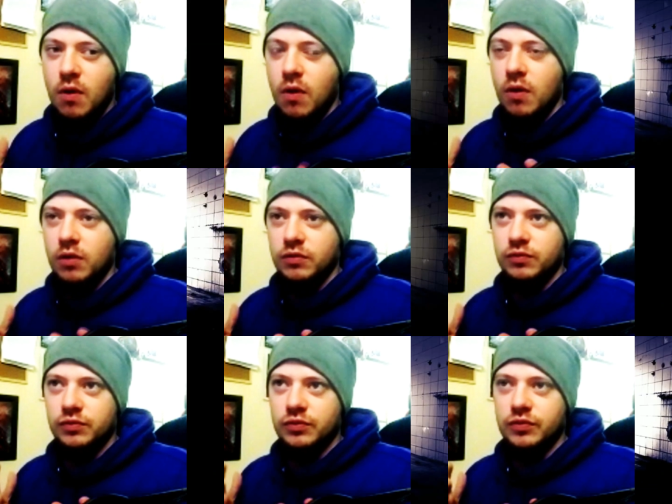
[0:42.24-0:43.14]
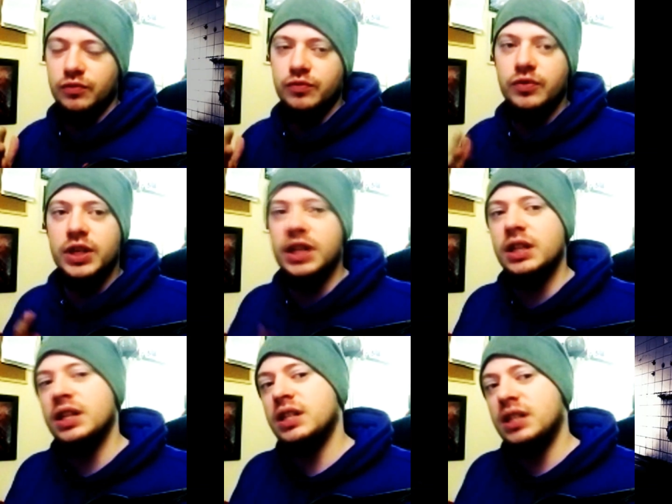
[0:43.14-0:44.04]
more
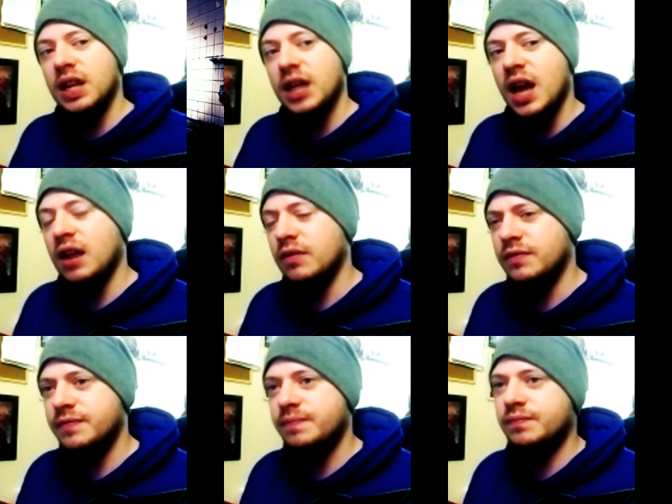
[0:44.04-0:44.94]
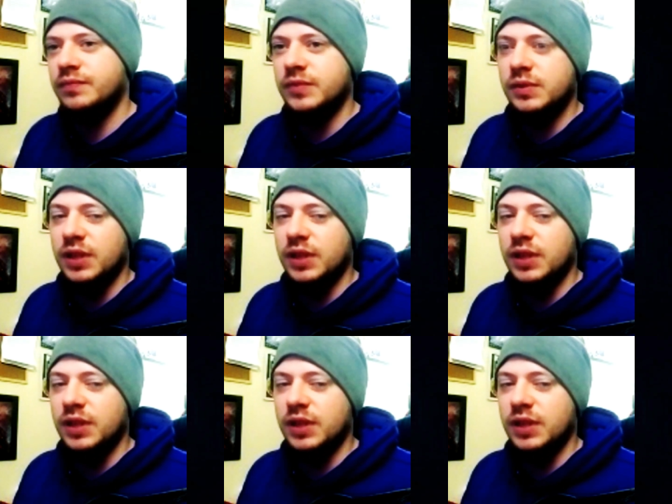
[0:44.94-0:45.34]
realistic kind of